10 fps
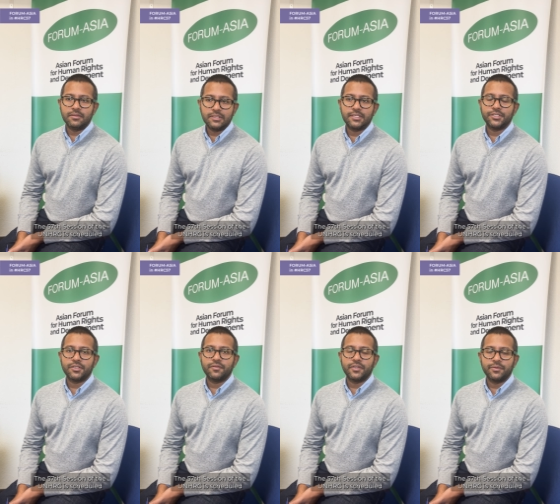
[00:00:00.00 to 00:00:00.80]
This
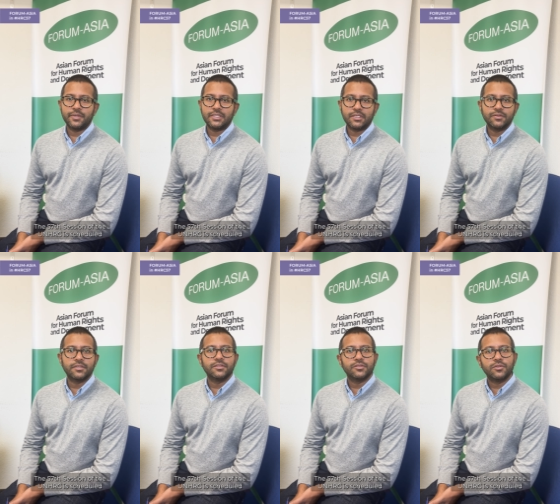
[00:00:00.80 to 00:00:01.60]
session of the Human Rights
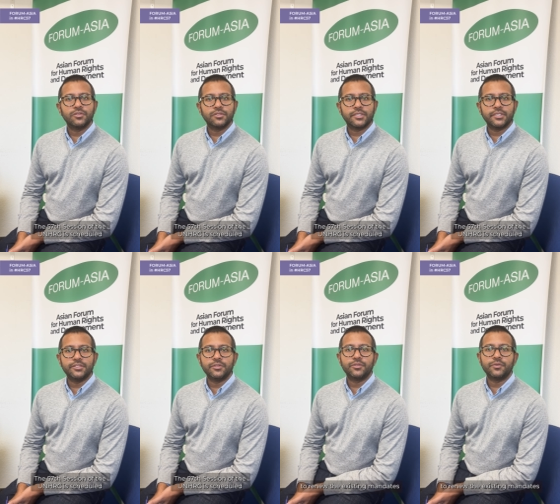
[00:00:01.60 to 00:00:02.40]
Council is also
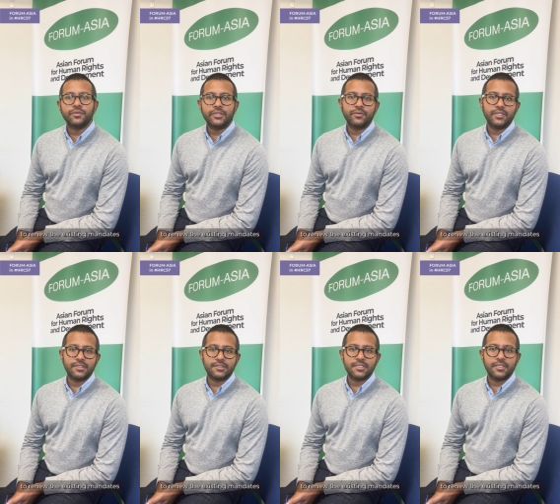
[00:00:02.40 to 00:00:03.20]
scheduled to renew the
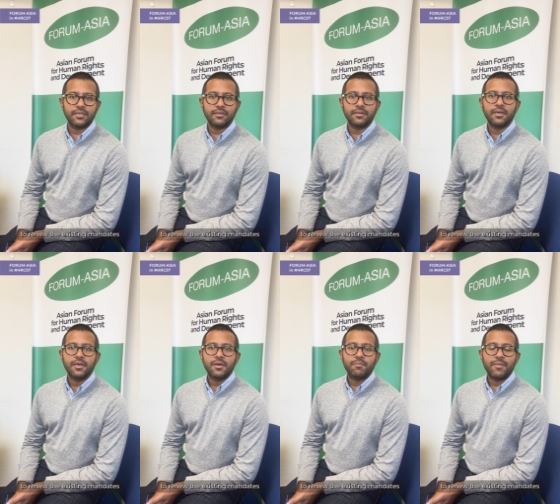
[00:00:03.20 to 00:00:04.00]
existing
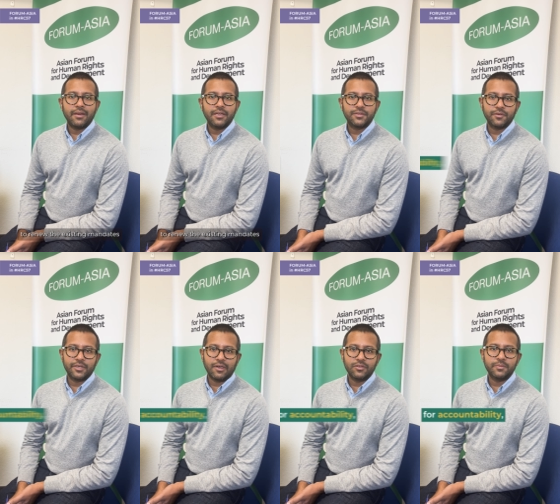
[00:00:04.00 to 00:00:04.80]
mandates for
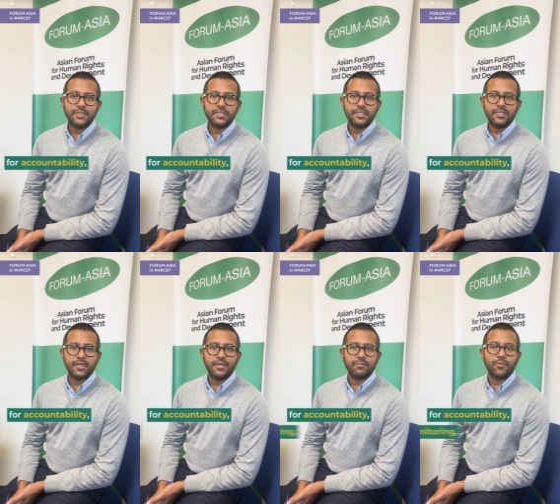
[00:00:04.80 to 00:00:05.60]
accountability
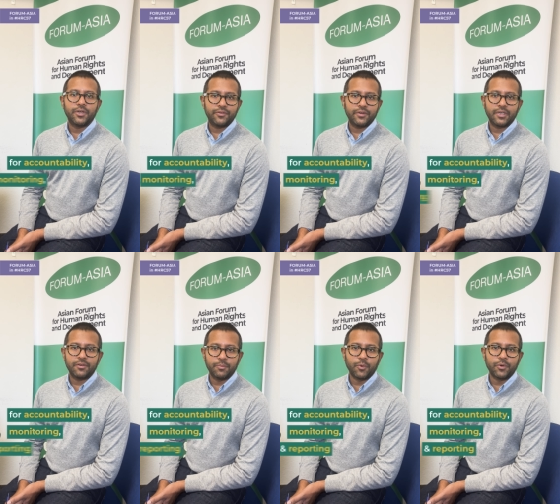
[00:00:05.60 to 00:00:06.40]
and monitoring
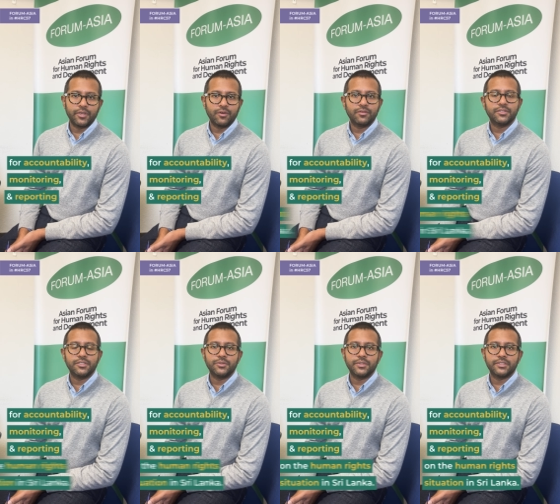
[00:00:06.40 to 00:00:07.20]
and reporting on the
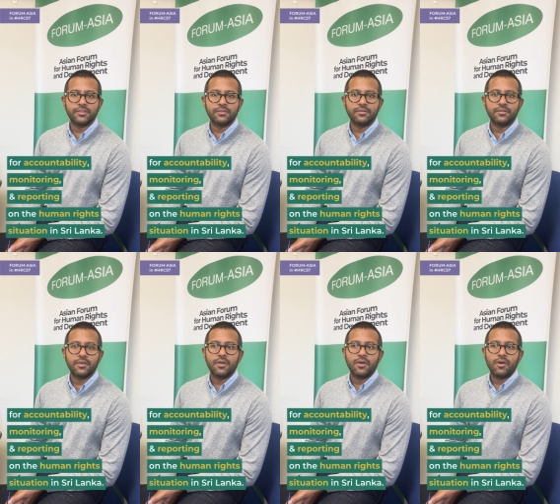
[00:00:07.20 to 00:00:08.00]
situation
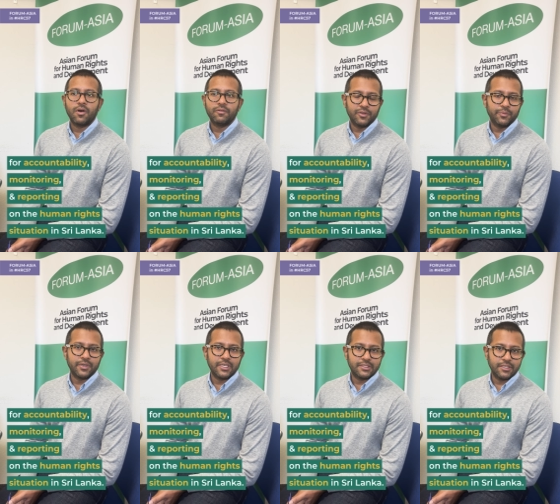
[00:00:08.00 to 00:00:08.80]
of
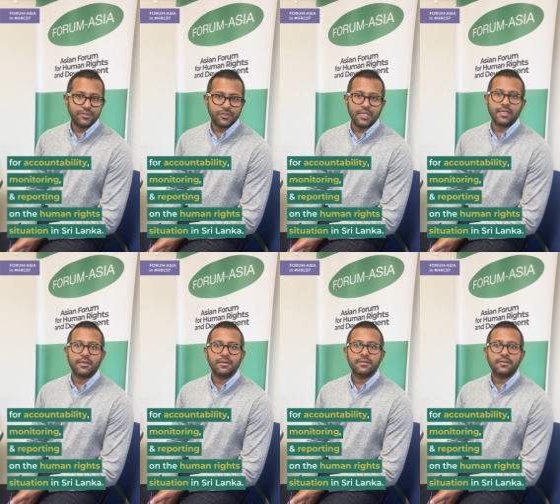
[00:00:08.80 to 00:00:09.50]
human rights in Sri Lanka.